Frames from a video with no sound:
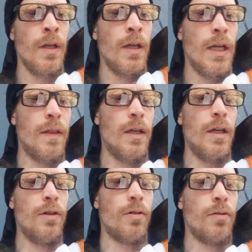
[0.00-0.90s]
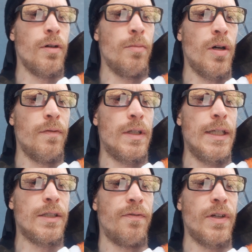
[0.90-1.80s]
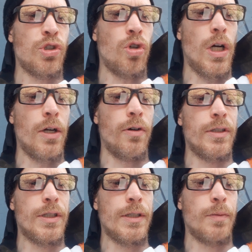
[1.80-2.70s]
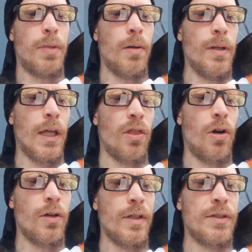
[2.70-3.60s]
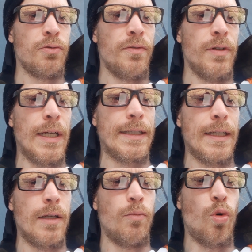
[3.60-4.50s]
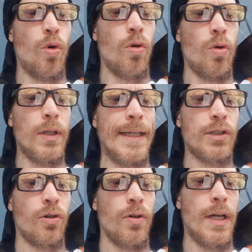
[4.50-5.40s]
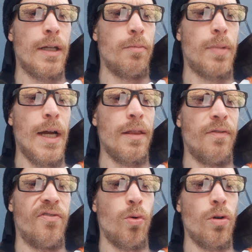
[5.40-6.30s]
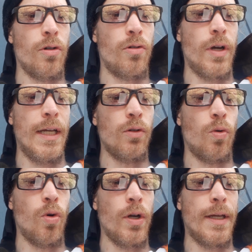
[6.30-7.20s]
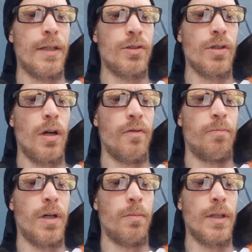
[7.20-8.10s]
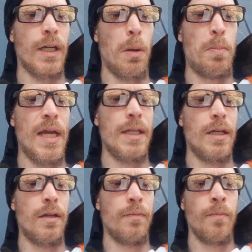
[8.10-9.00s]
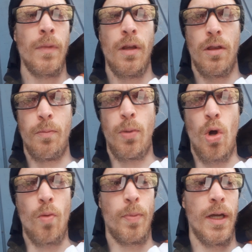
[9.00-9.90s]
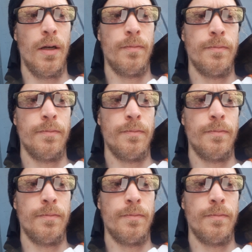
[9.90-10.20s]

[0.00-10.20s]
In the interim of these official utterances, public thought is reflected and more or less created by the 4 great organs of public opinion: the pulpit,